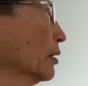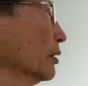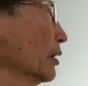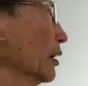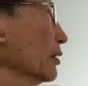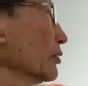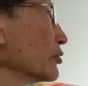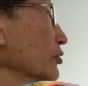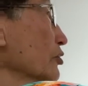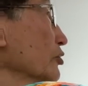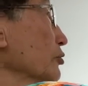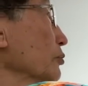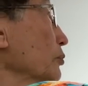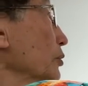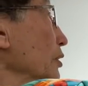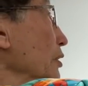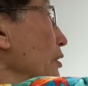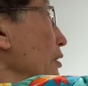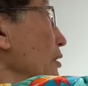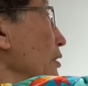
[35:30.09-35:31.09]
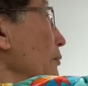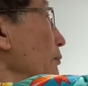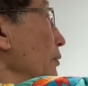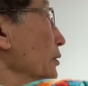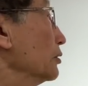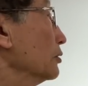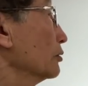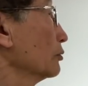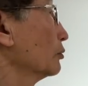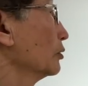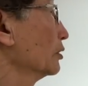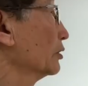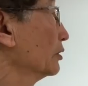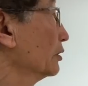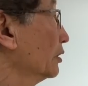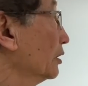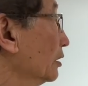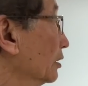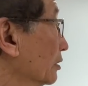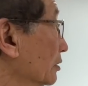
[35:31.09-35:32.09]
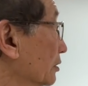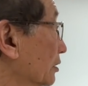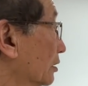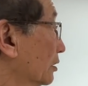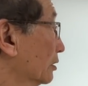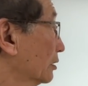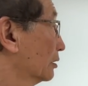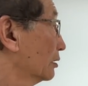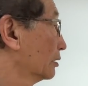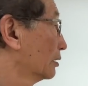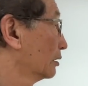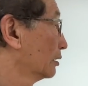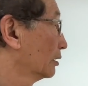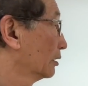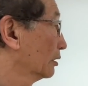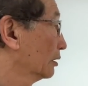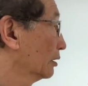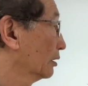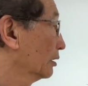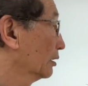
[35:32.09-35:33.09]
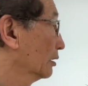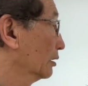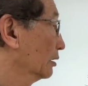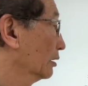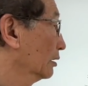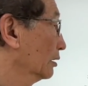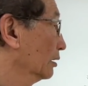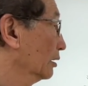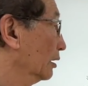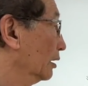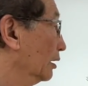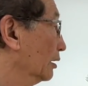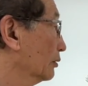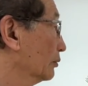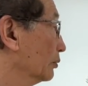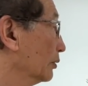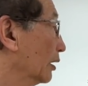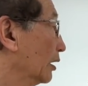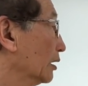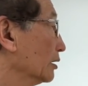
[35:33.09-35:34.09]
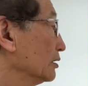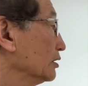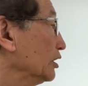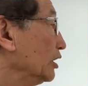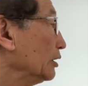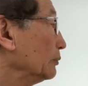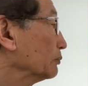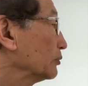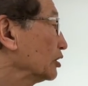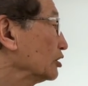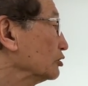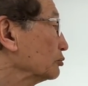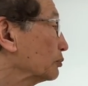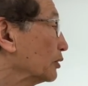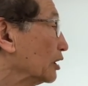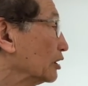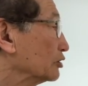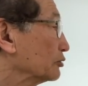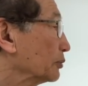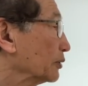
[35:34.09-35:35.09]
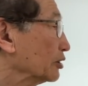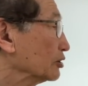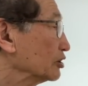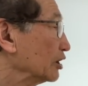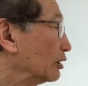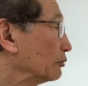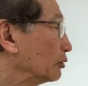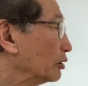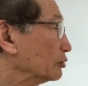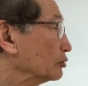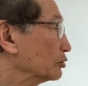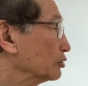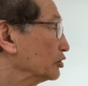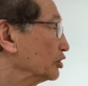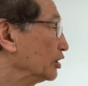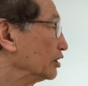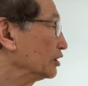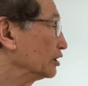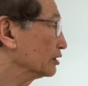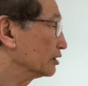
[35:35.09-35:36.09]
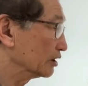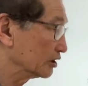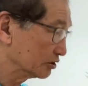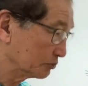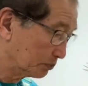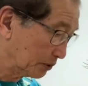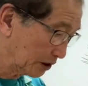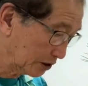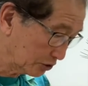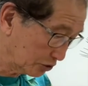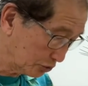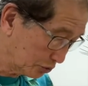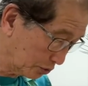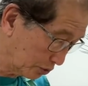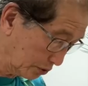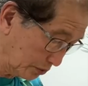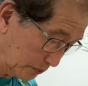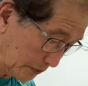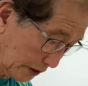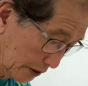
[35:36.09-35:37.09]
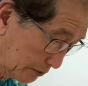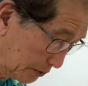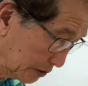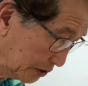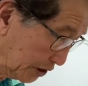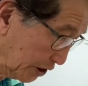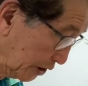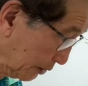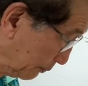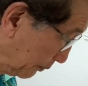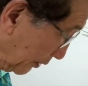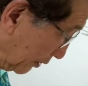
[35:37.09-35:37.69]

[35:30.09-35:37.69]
That's springing up, I don't want that. I, I'll keep this branch because I want to thicken this branch so I will keep